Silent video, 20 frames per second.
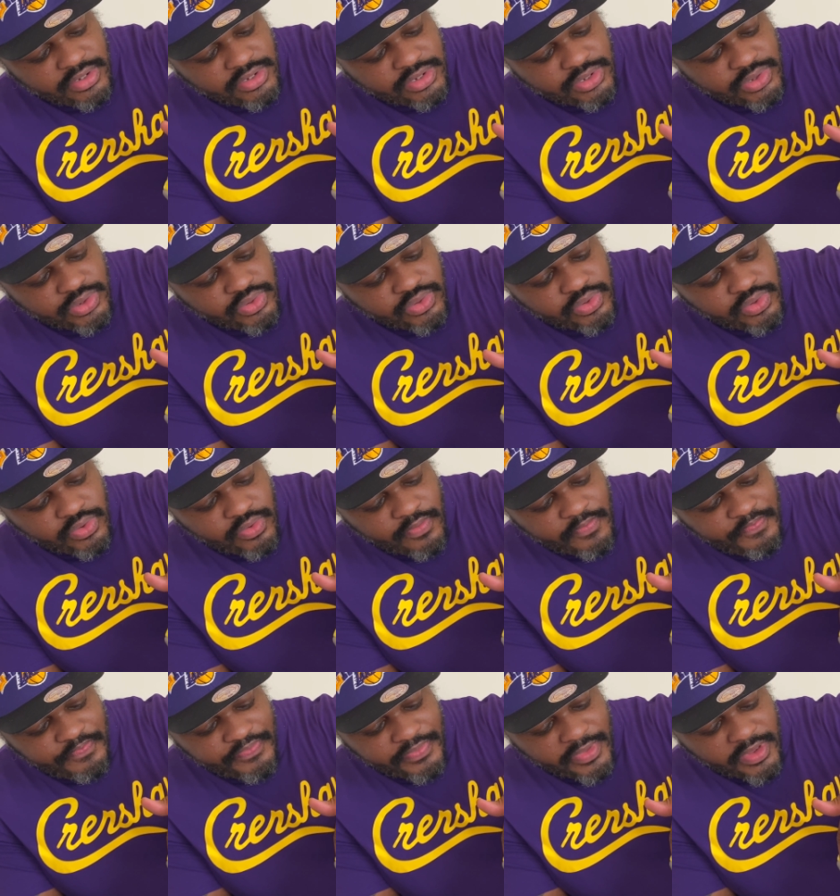to
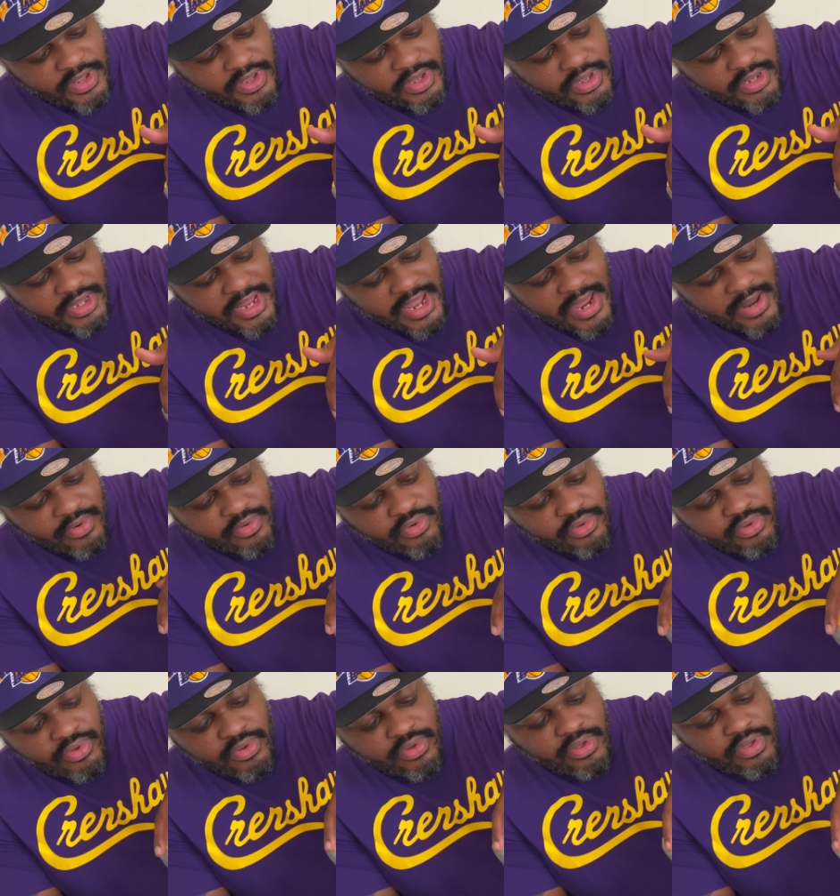the lateral,